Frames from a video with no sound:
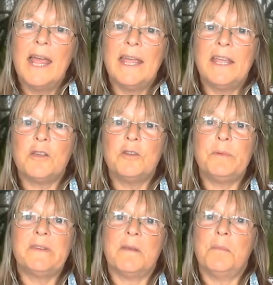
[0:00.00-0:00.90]
It could
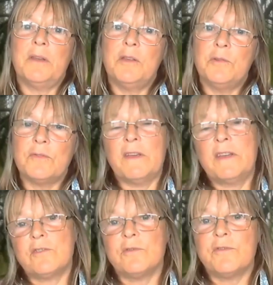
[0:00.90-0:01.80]
be somebody whose
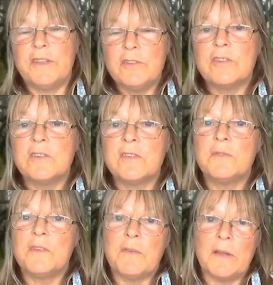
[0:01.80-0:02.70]
facial features
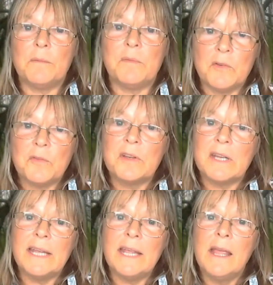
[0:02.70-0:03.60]
have developed
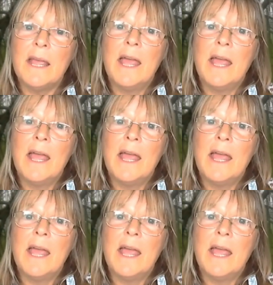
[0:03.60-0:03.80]
differently.